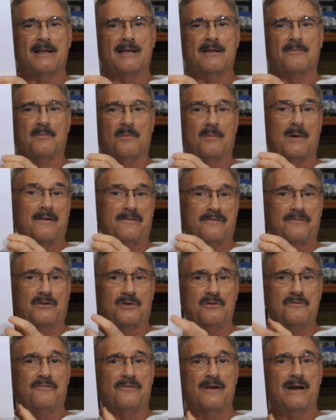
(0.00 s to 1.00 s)
think my
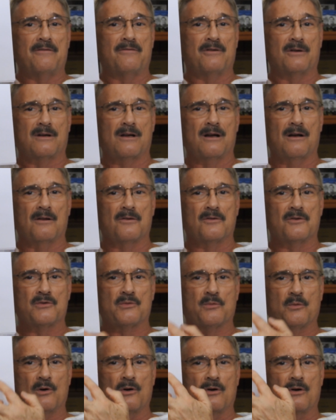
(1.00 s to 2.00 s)
two favorite colors
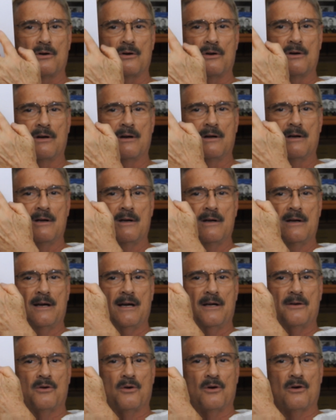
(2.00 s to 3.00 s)
were
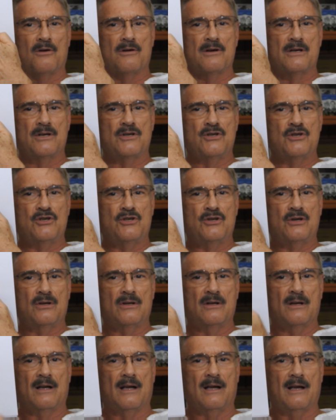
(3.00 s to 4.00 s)
an orange
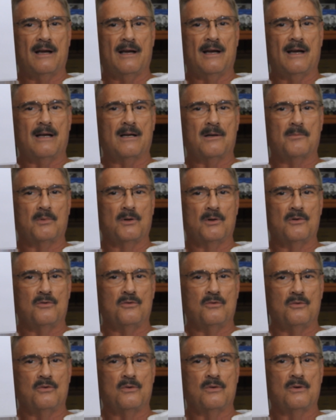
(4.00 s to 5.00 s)
and a
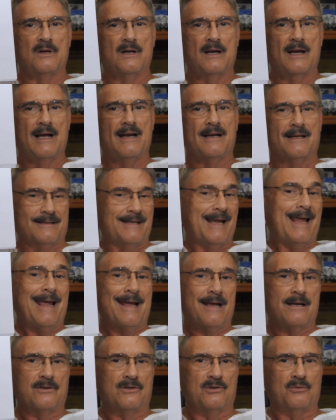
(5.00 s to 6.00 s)
blue, and a
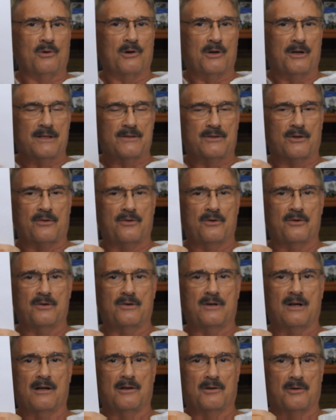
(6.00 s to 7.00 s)
tan to work as a
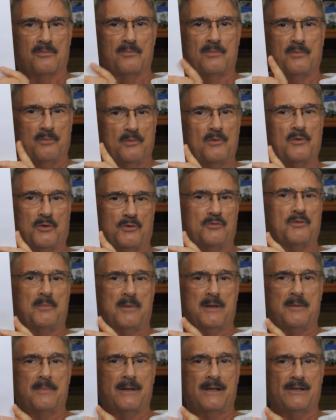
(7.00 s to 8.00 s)
third color, which would
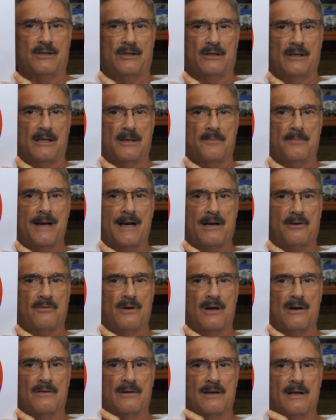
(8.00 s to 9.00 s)
be basically a
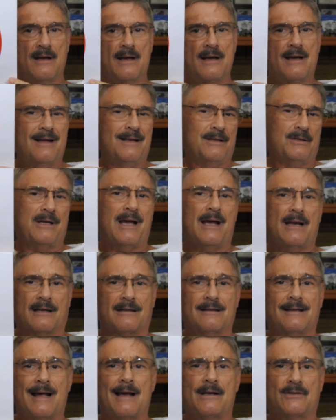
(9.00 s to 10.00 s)
background. It's kind of
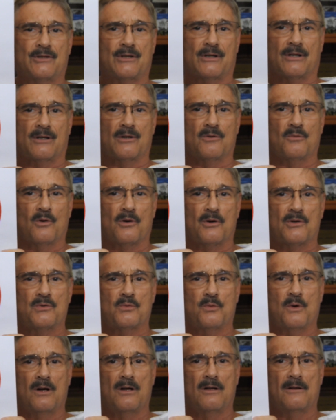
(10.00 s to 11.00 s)
classic, it
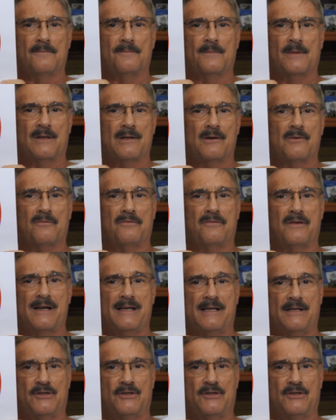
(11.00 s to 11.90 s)
works well, it doesn't fight